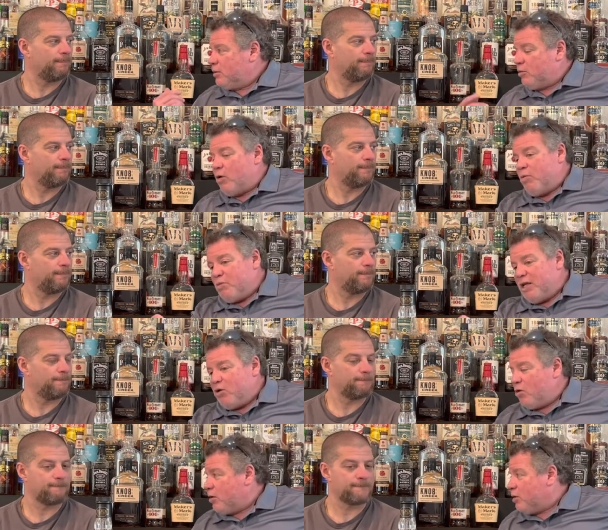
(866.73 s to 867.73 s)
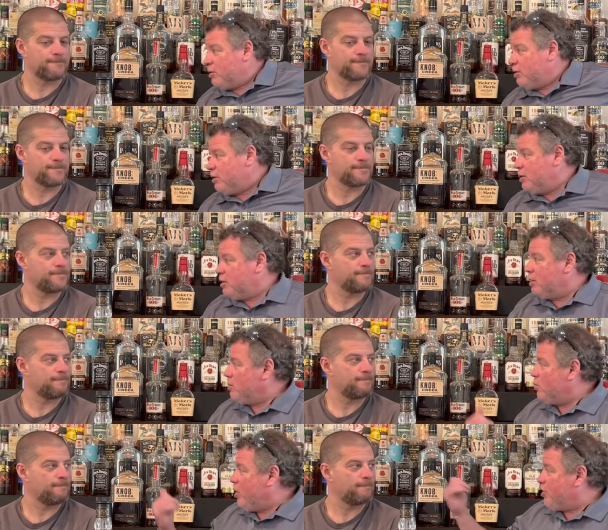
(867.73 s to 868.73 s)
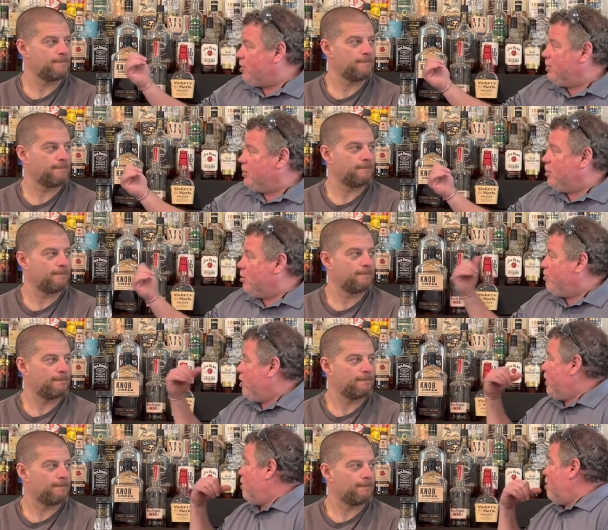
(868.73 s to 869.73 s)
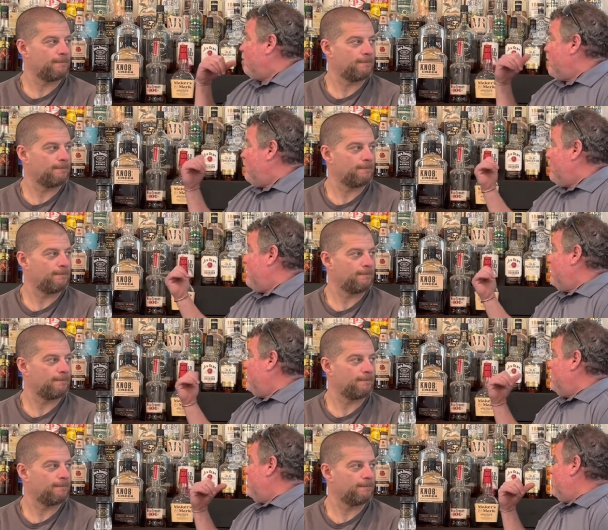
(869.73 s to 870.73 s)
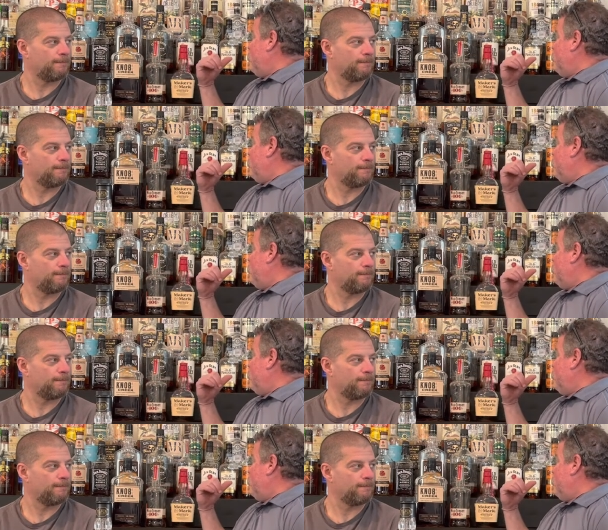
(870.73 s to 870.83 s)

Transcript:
Speaker 1: well, mediocre, with, you know, the fighting cock maybe, and like you